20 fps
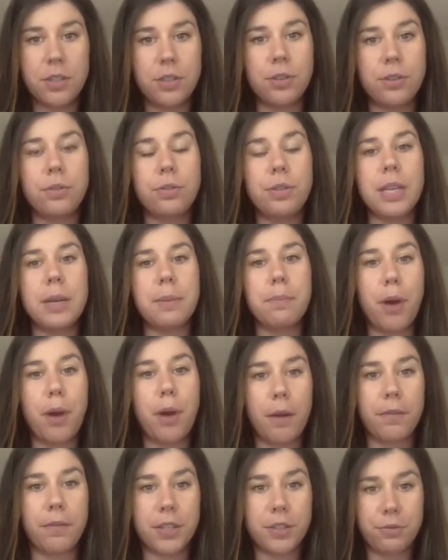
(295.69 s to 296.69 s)
to the
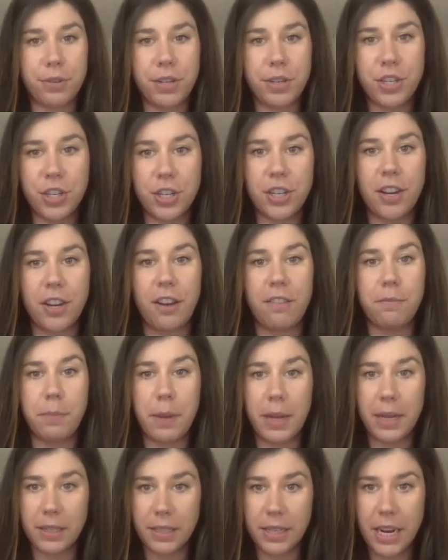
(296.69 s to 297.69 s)
impoverished region of
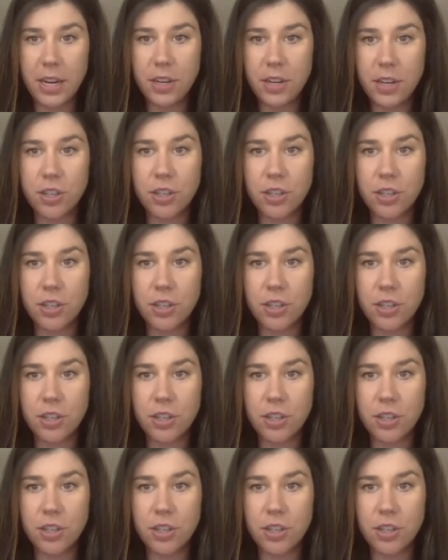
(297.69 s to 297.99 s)
Bangladesh,